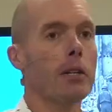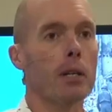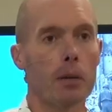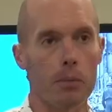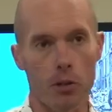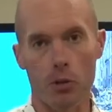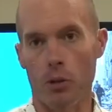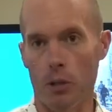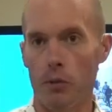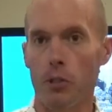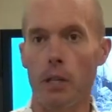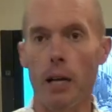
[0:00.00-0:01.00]
him to sort
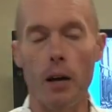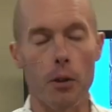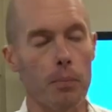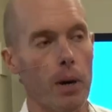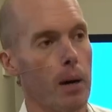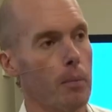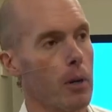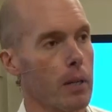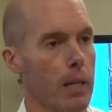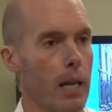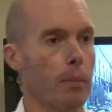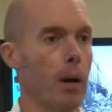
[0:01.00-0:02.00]
of see how the bomb
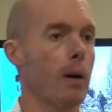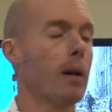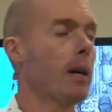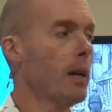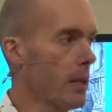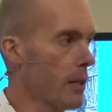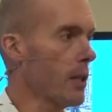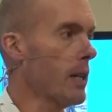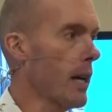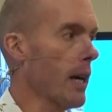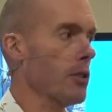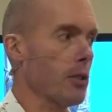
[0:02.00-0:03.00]
run came out. He said
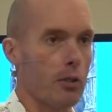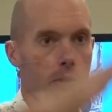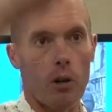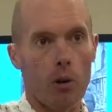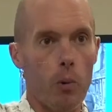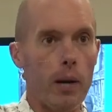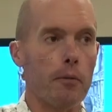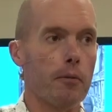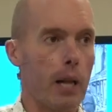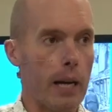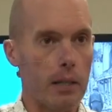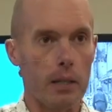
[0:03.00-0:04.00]
he actually saw a white
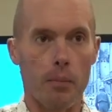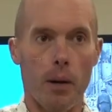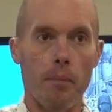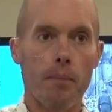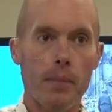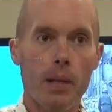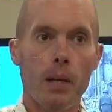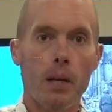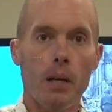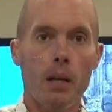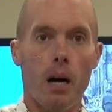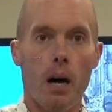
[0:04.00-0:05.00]
flag come up.
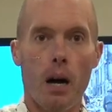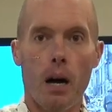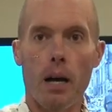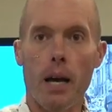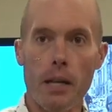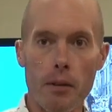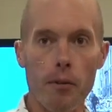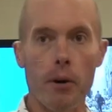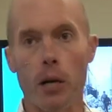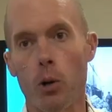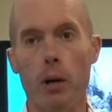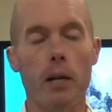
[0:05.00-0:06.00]
And he
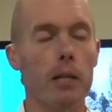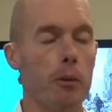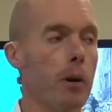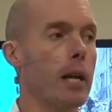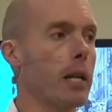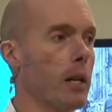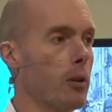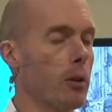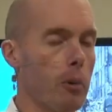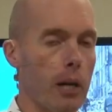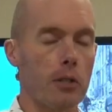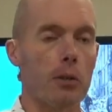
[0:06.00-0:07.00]
very quickly radioed the
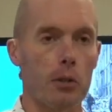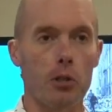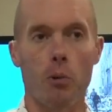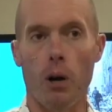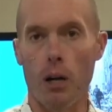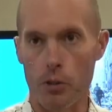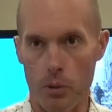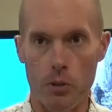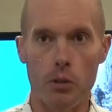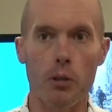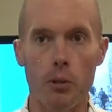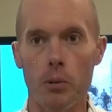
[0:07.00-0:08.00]
rest of the squadron
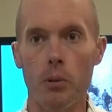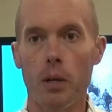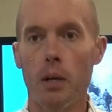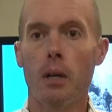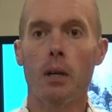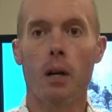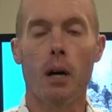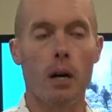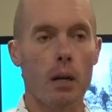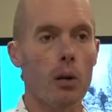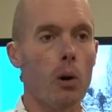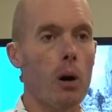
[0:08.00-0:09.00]
to
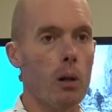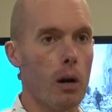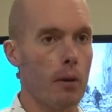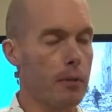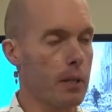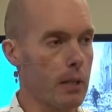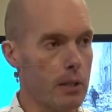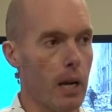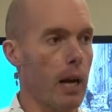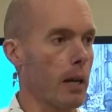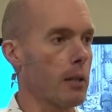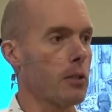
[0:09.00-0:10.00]
call off the
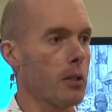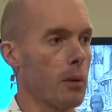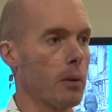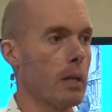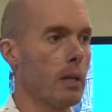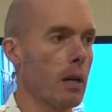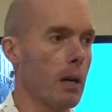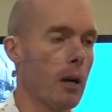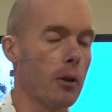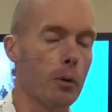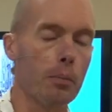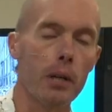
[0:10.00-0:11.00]
attack. So the
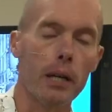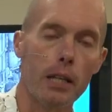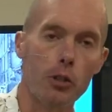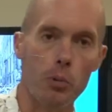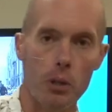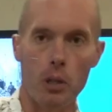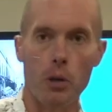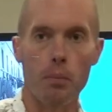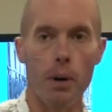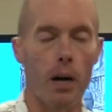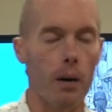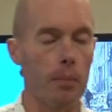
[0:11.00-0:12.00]
other planes would go
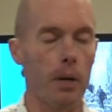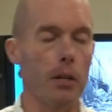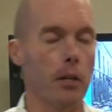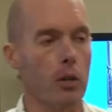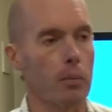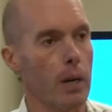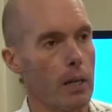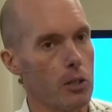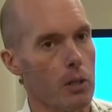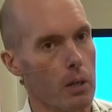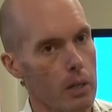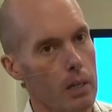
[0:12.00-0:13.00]
bomb a nearby
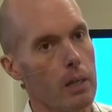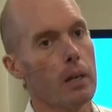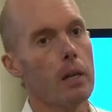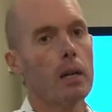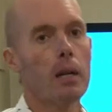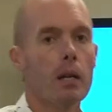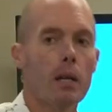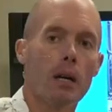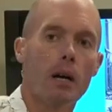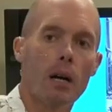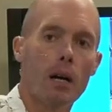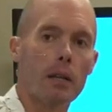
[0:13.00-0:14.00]
target,
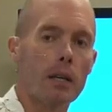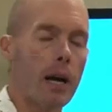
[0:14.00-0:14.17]
the